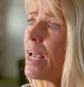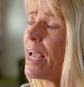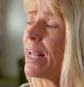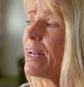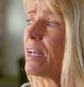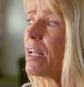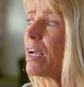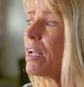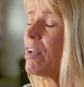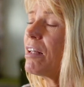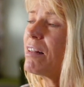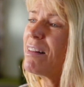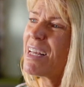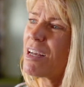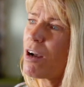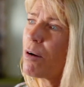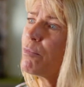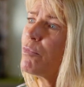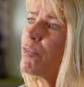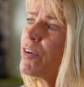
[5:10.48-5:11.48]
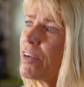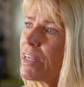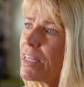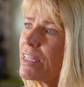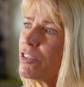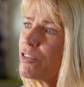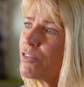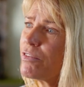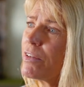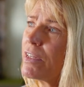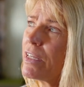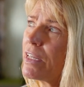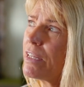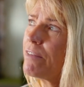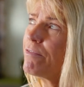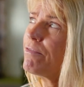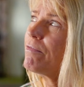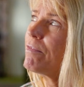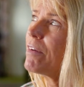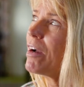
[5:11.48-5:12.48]
And I'm very,
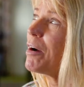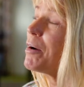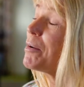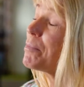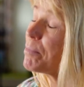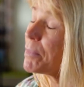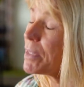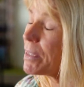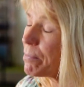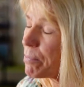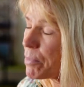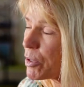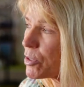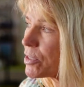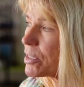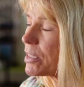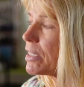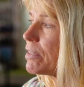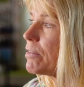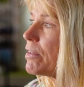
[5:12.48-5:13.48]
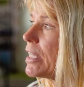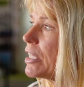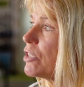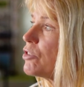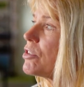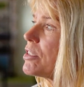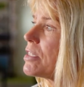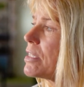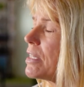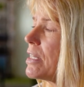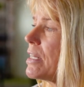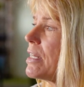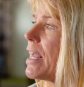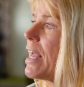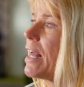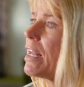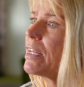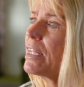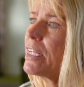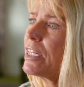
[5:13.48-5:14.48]
me personally, interested in
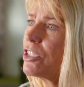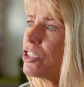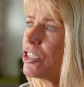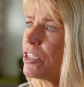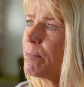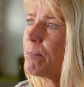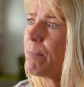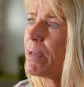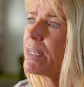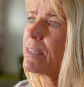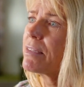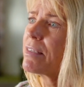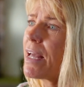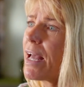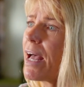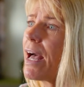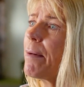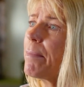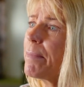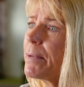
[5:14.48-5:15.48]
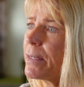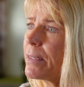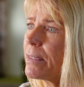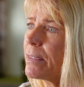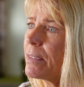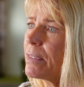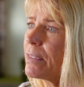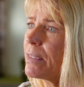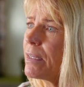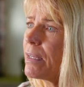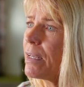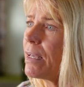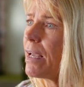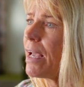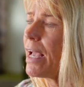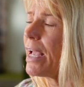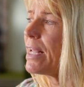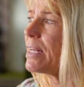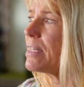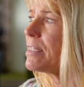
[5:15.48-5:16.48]
how leadership makes that happen.
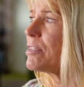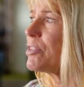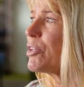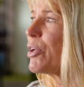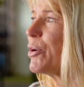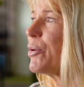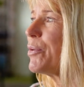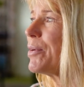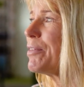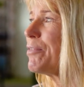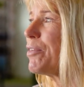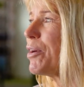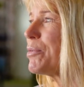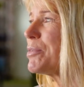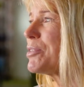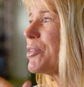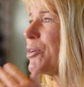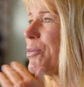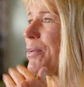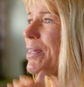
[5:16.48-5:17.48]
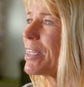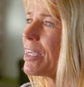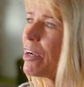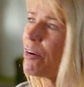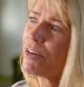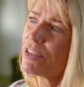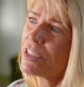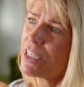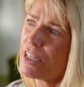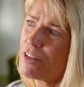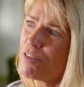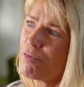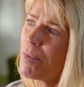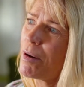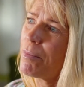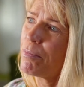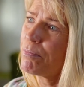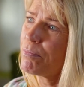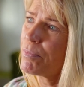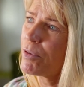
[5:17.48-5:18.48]
And so if I was going to encourage any of
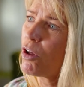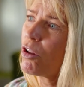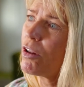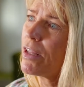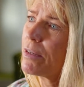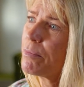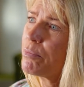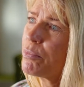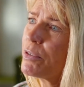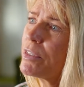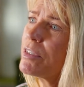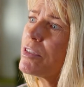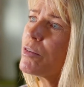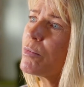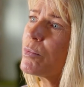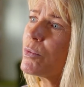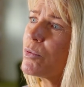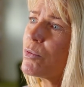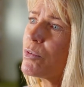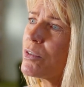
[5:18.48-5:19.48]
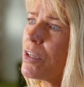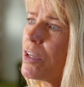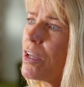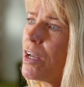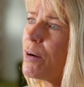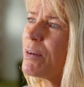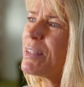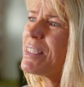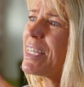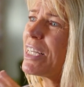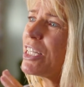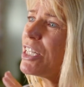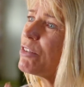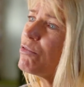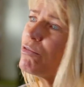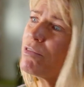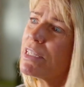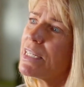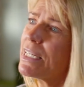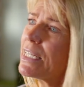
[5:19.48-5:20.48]
my colleague principals, I would say you
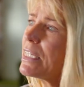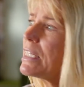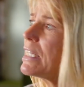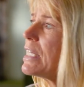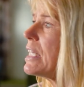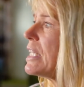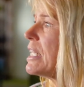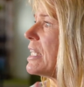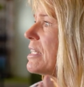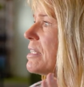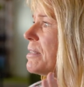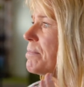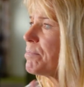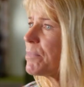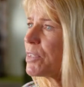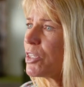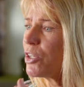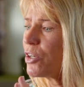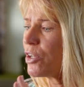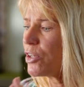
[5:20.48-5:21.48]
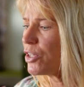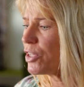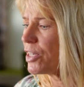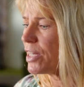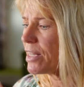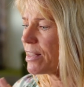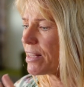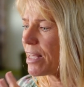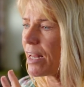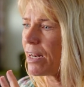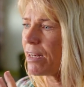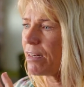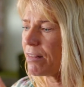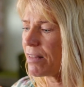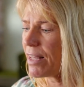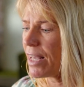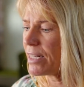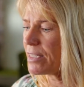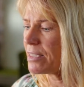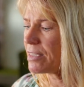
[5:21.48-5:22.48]
really need, you know, you need
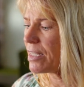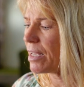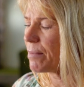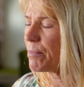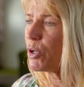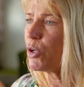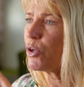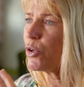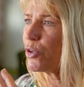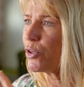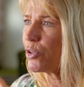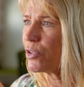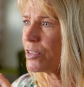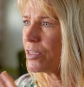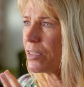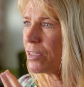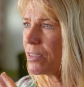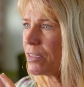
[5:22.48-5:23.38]
that herd,